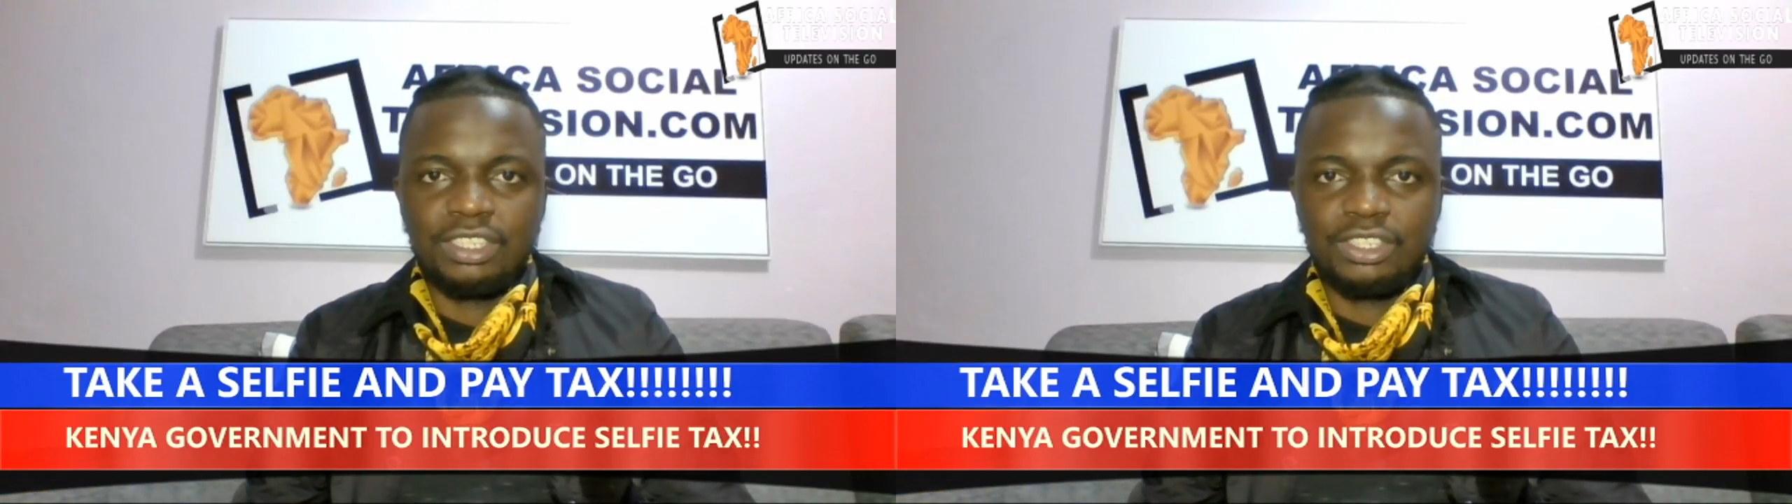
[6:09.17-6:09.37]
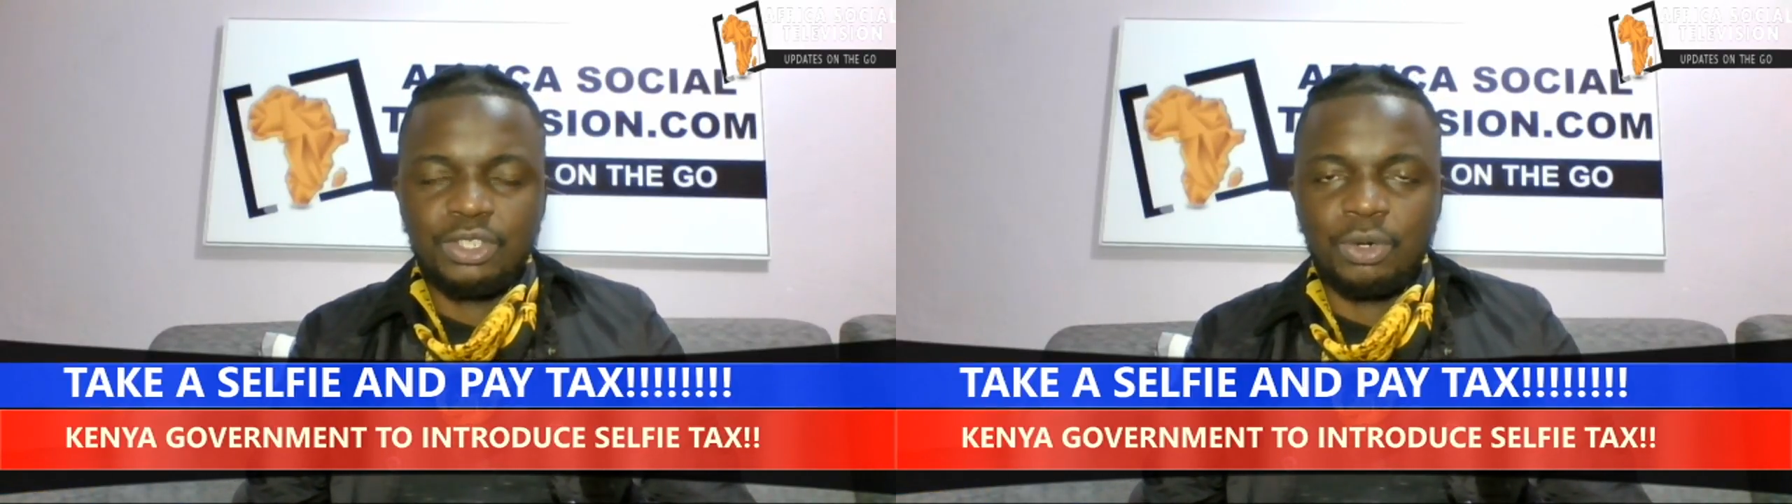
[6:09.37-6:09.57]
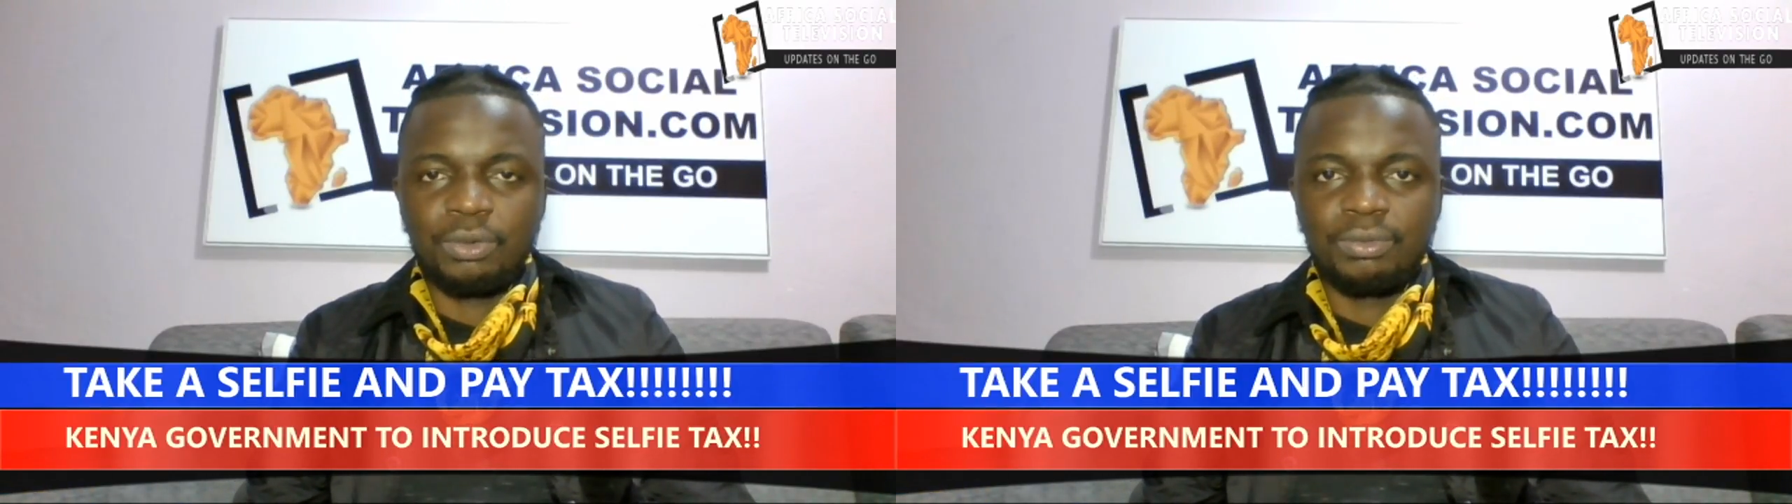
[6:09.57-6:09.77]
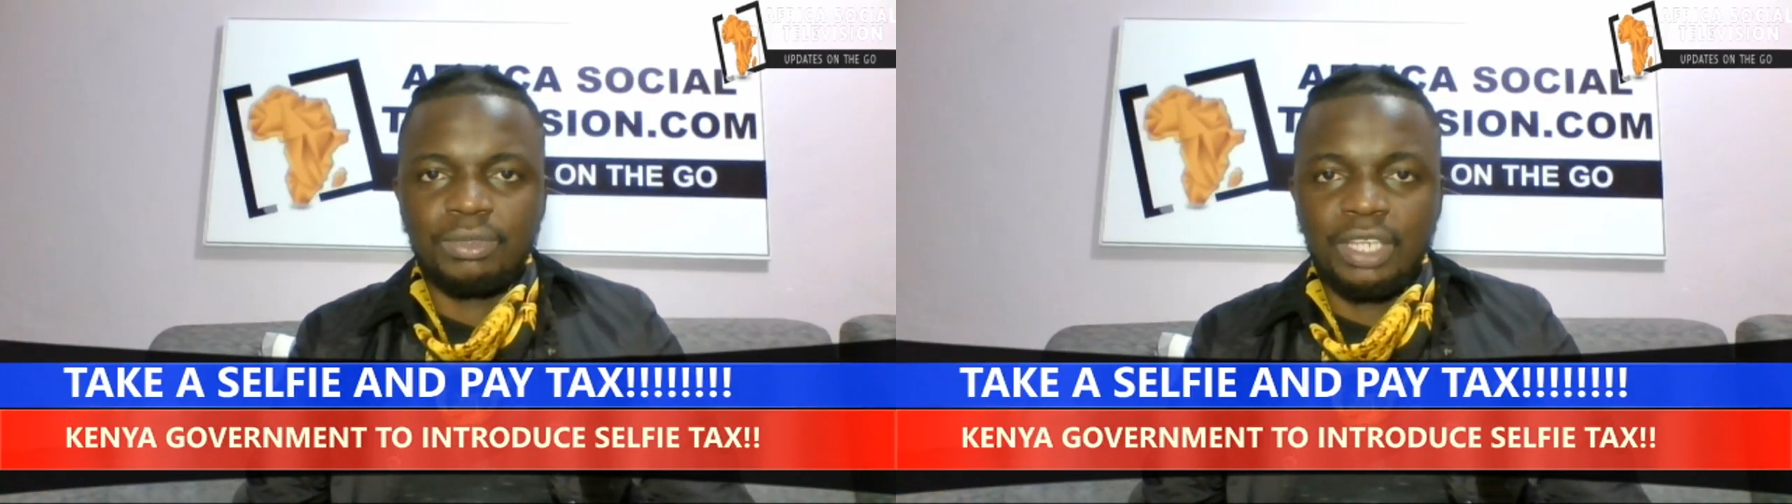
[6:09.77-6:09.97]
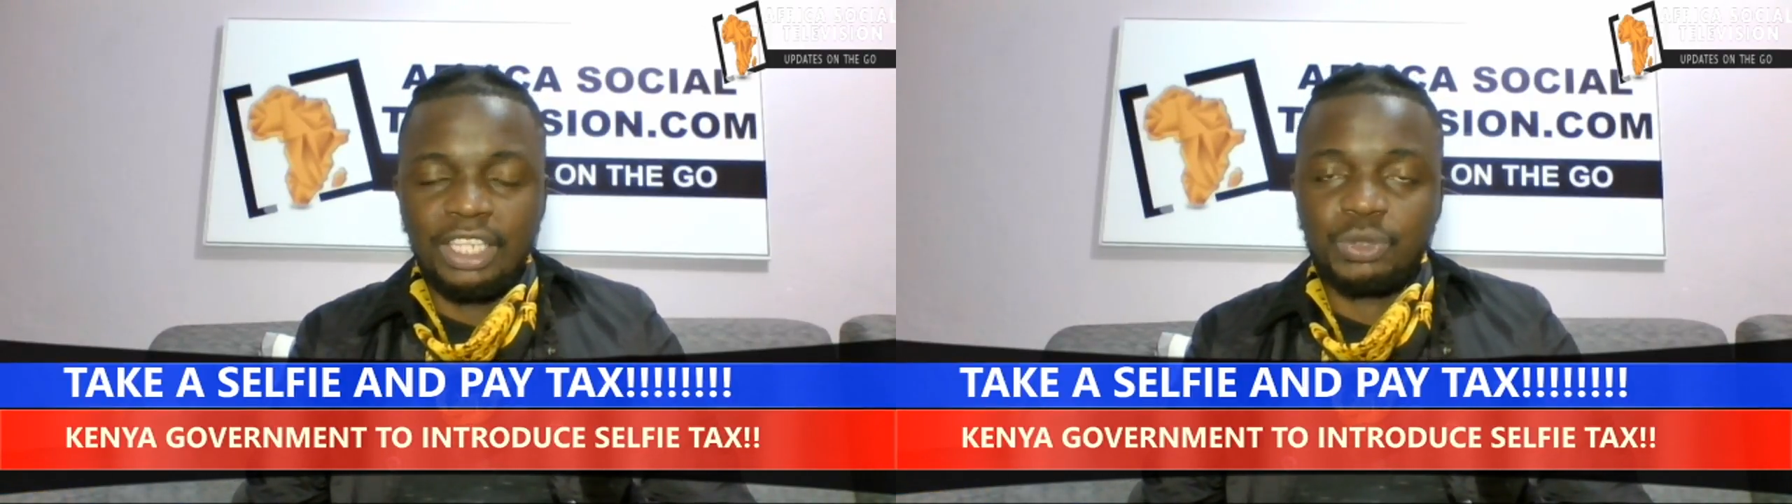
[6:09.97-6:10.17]
So
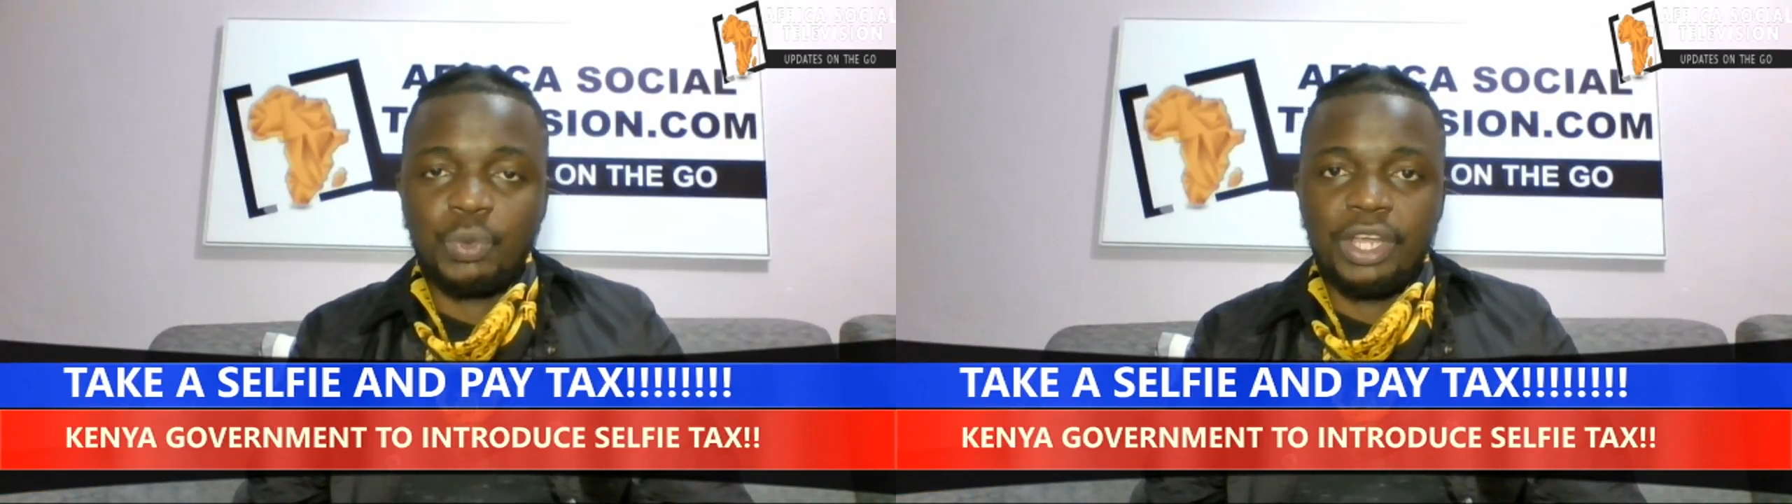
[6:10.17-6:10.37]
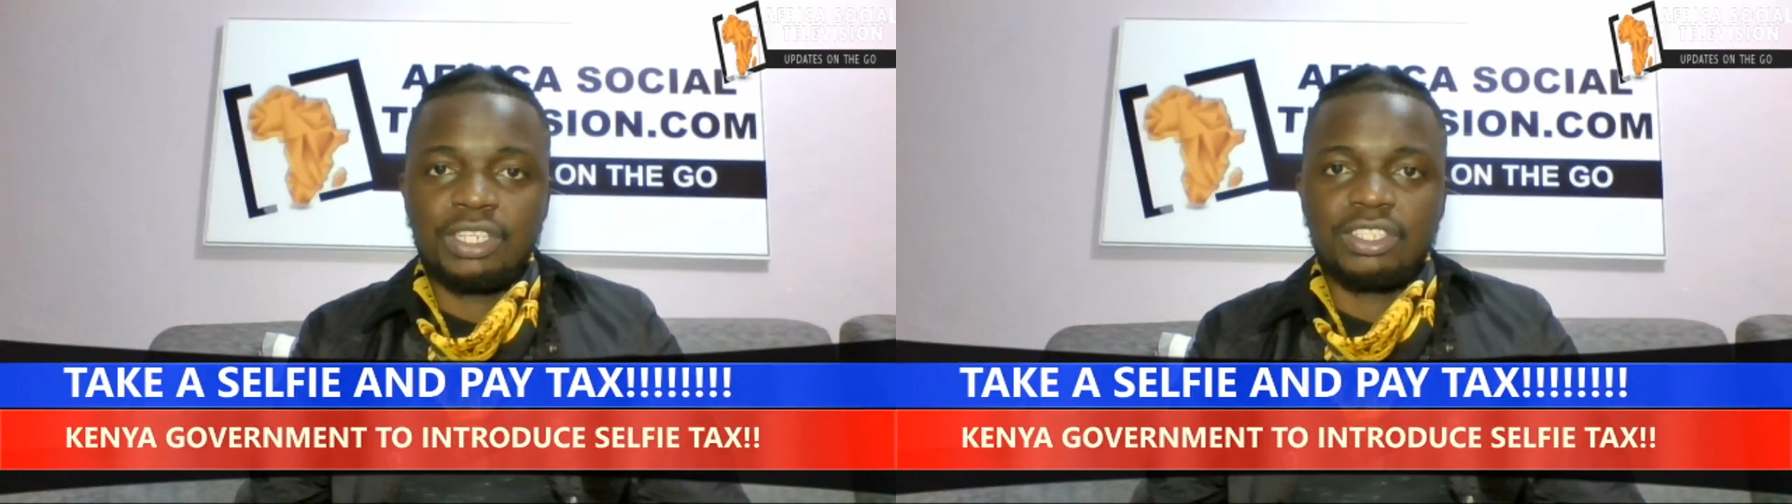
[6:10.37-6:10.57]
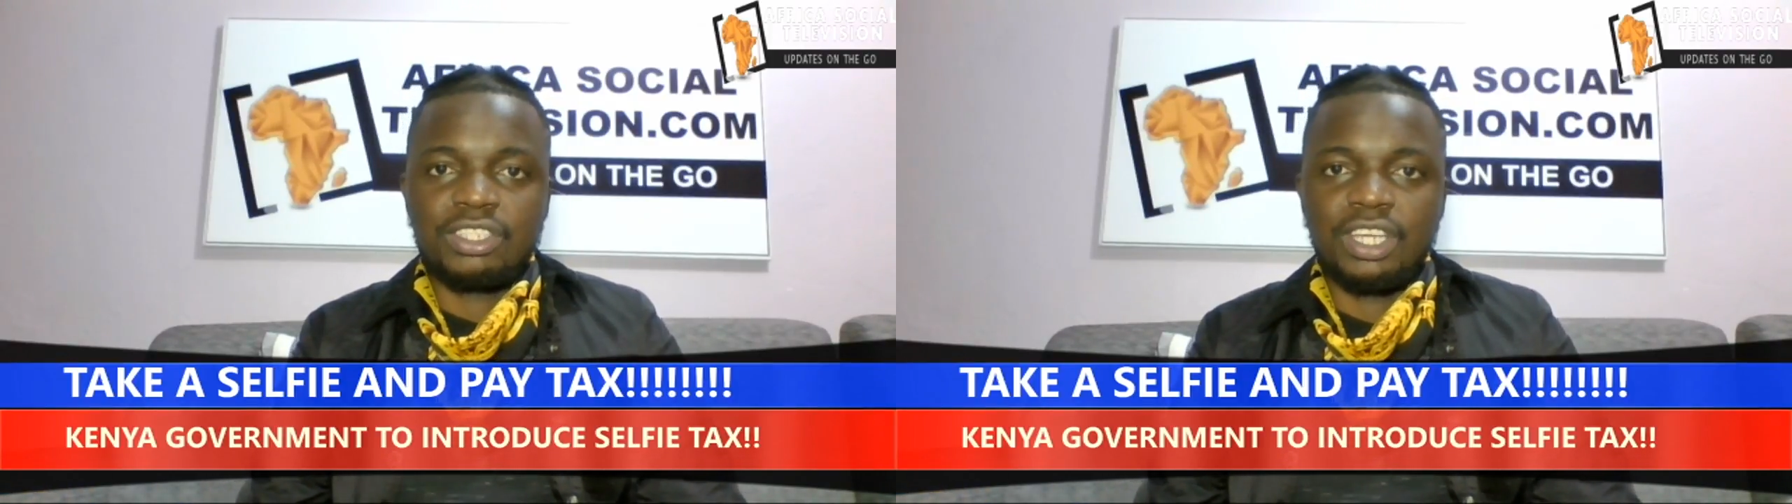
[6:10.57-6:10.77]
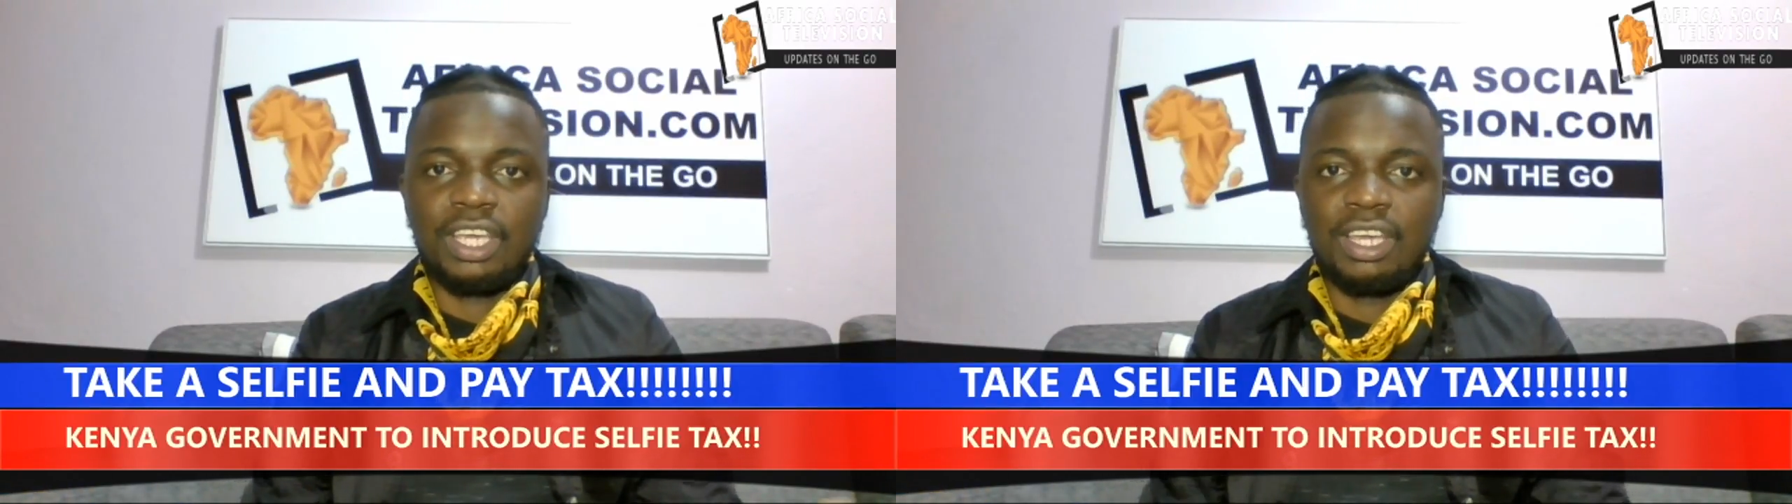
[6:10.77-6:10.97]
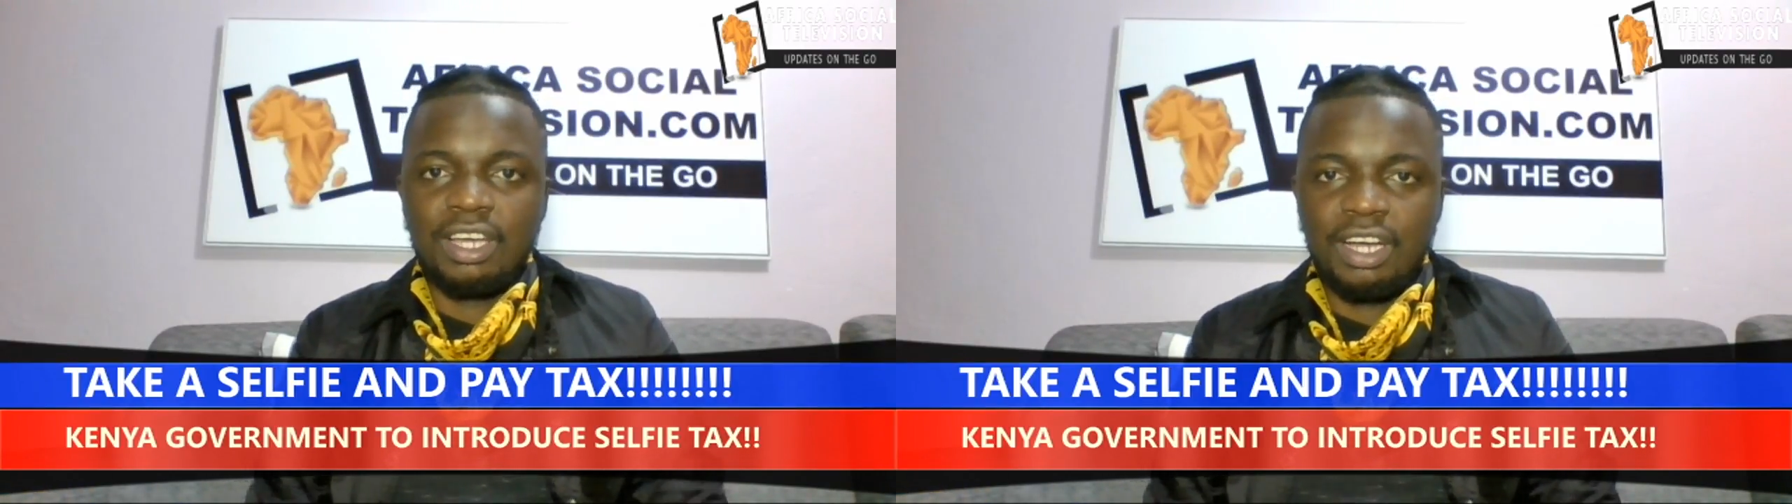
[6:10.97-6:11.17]
let's wait and see